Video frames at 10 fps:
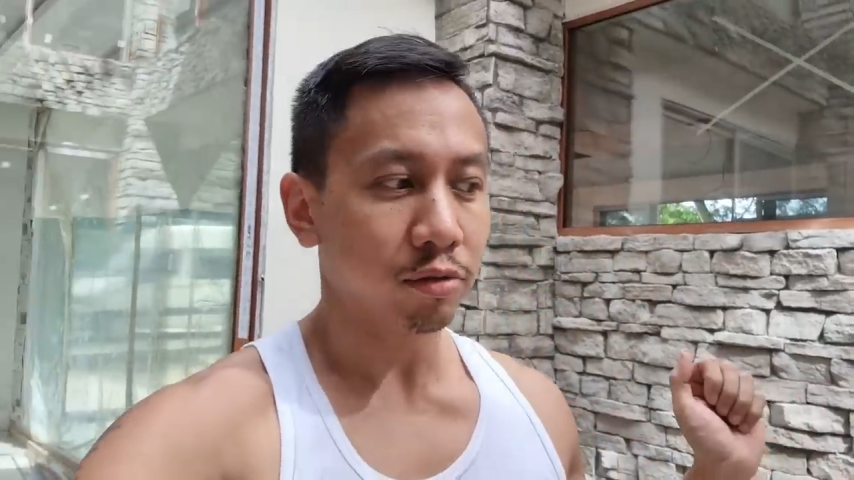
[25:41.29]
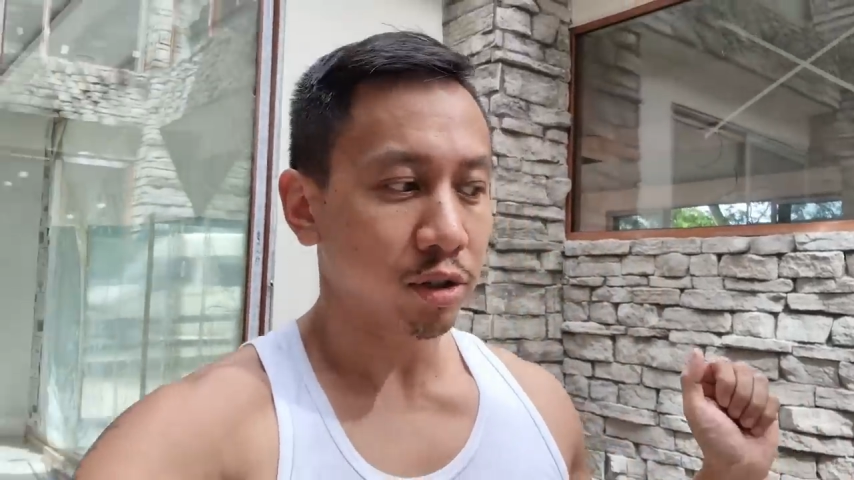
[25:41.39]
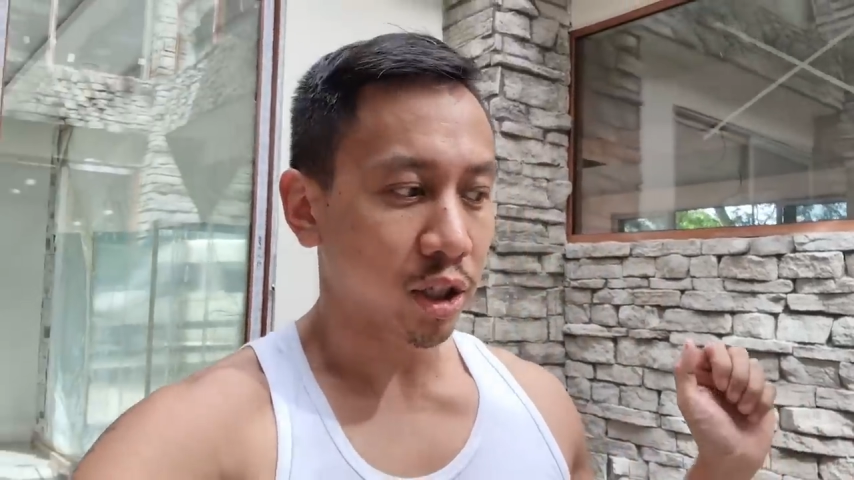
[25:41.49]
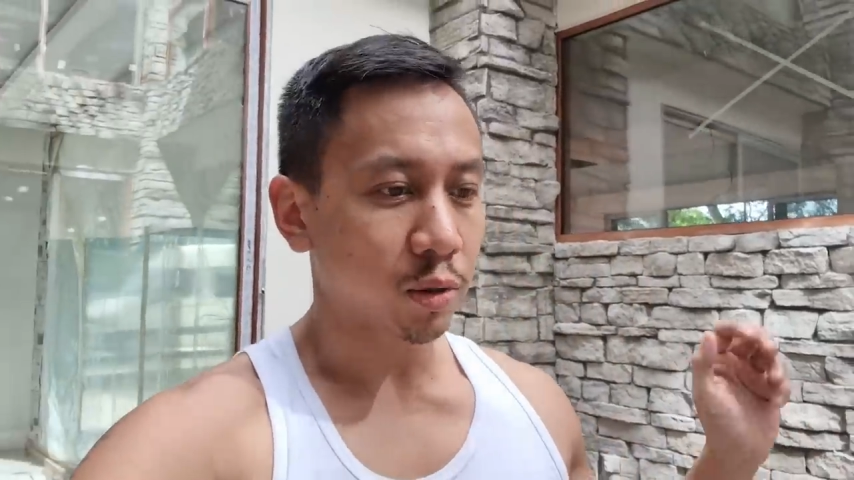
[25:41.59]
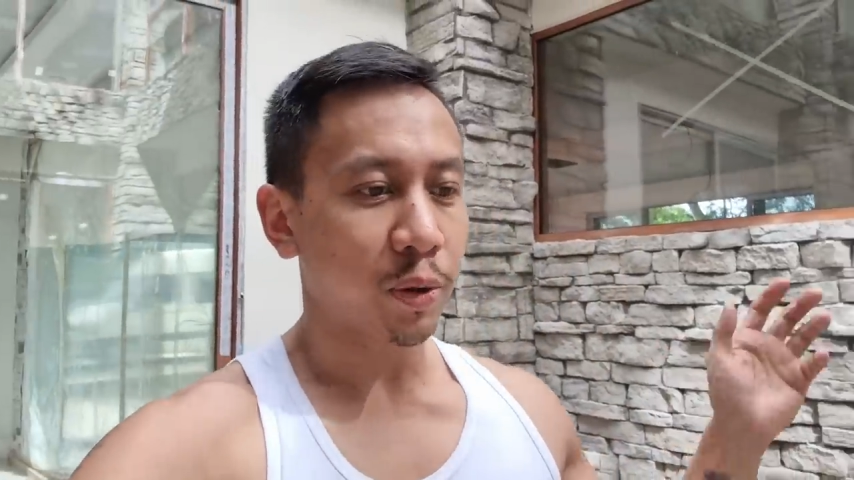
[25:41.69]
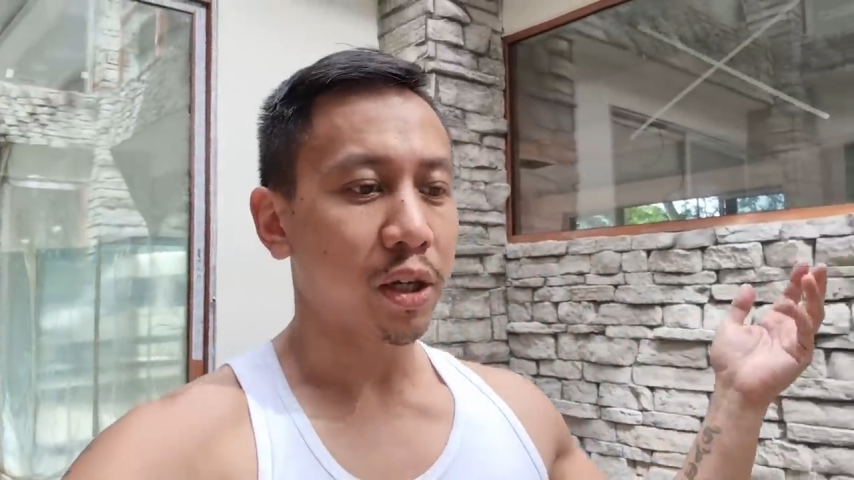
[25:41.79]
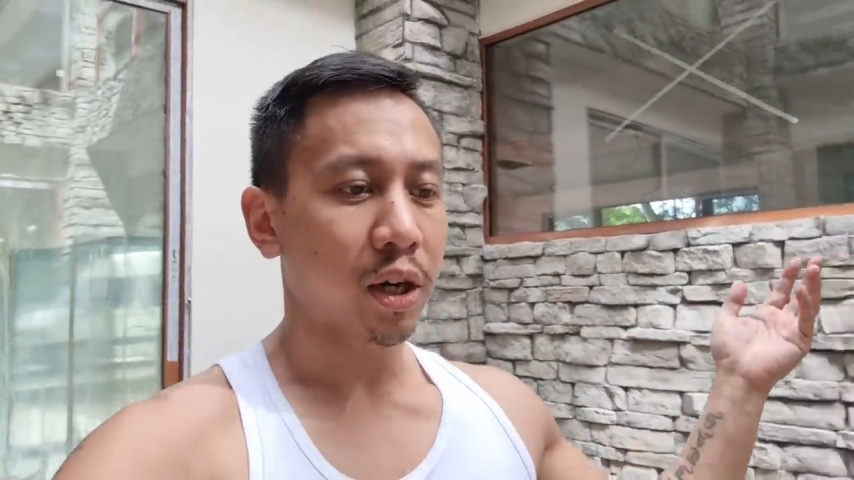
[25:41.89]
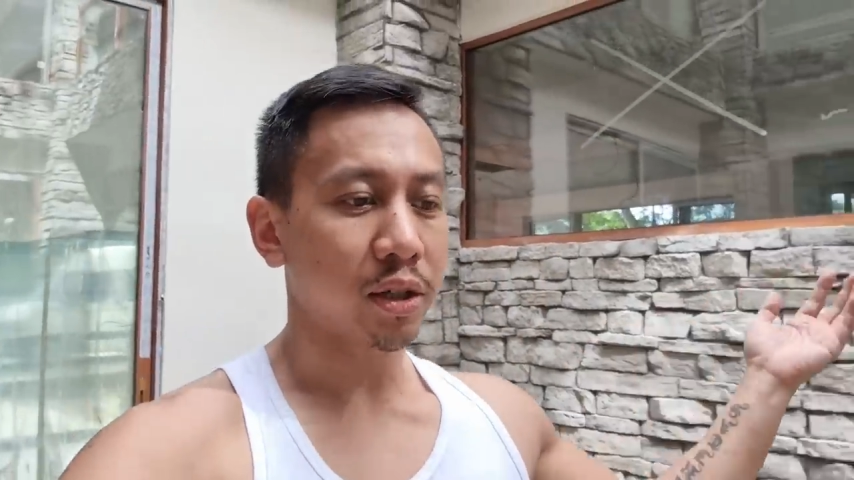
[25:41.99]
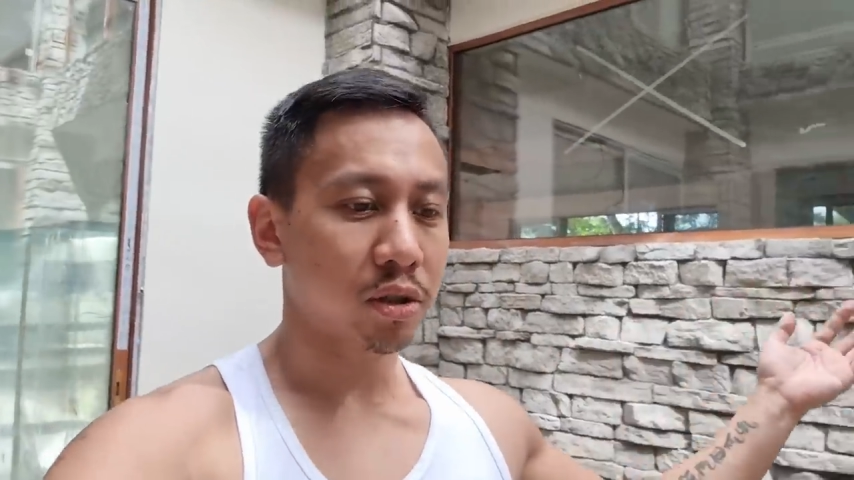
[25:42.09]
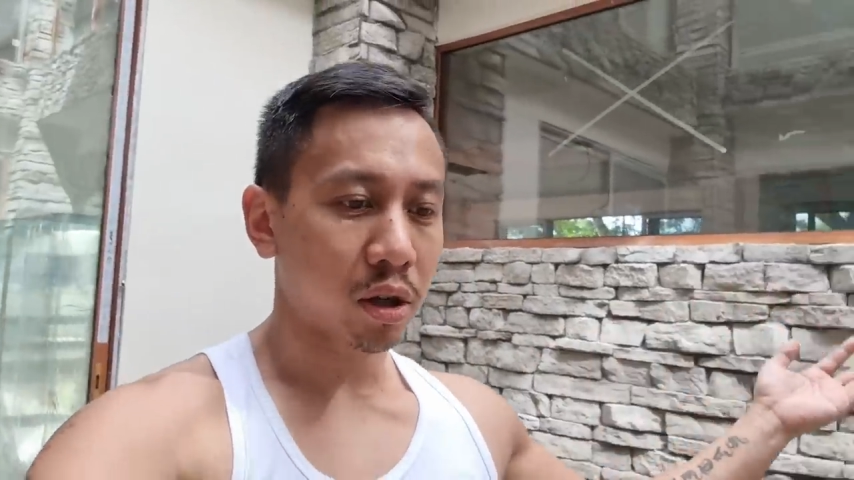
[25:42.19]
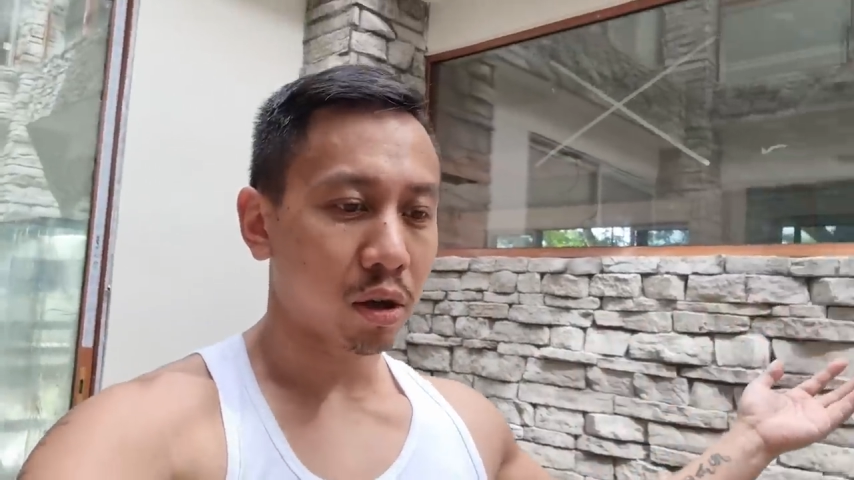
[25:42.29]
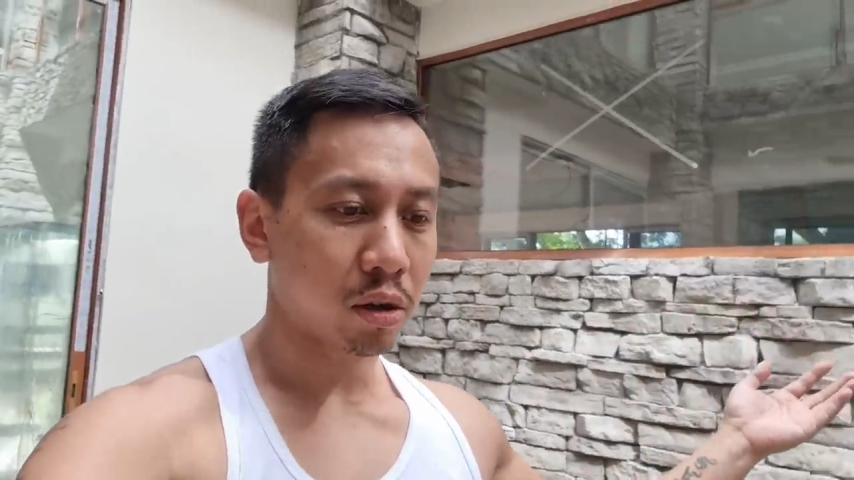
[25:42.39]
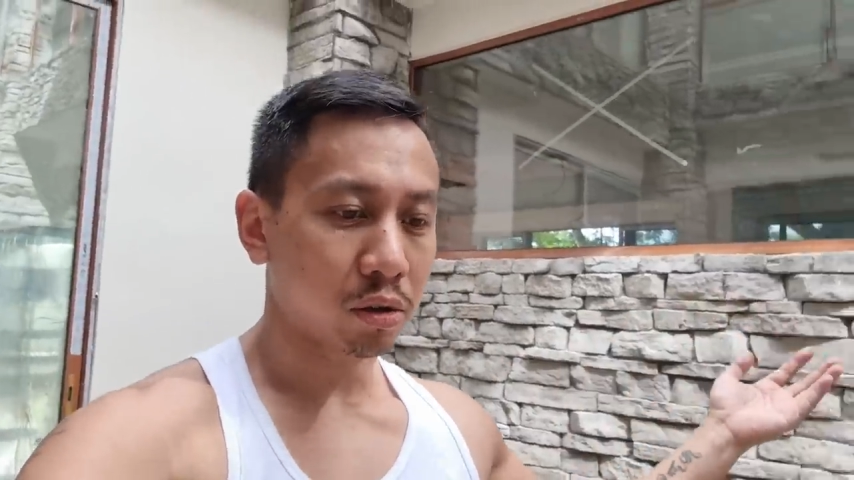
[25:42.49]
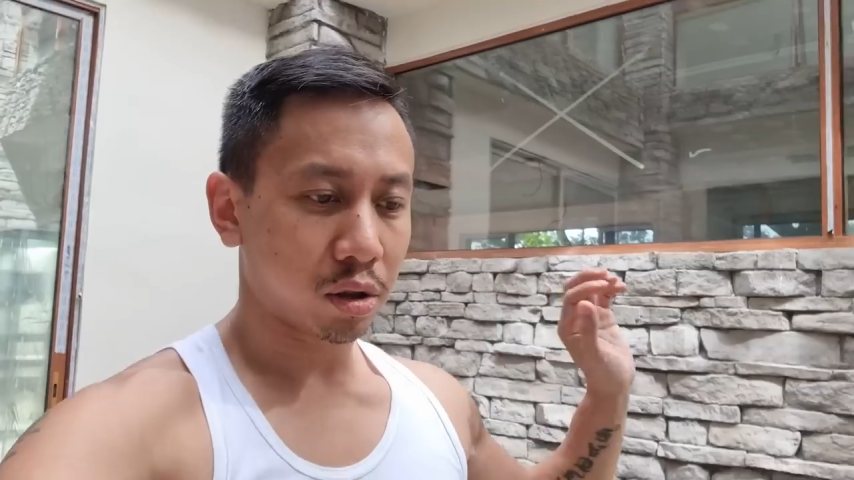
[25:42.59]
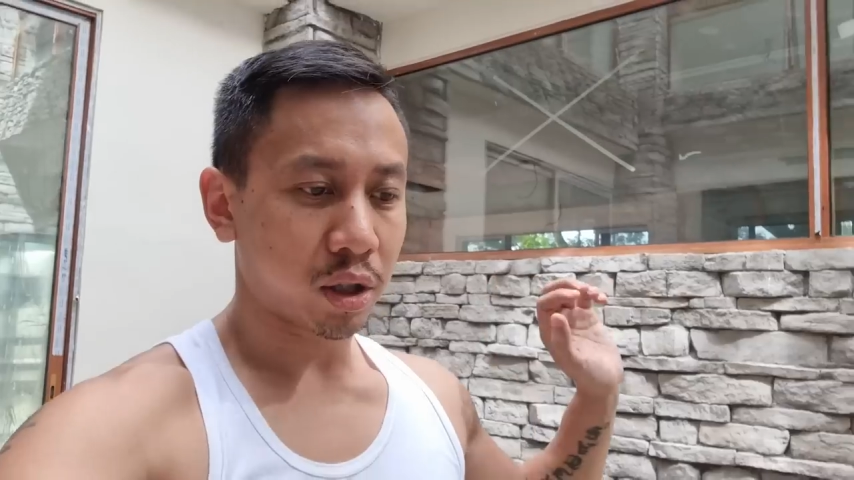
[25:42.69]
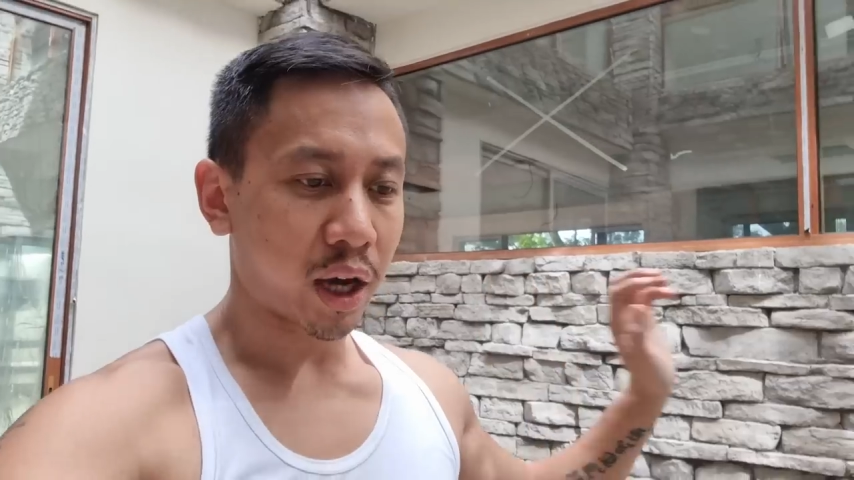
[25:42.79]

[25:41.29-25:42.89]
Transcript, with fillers: just because they're, they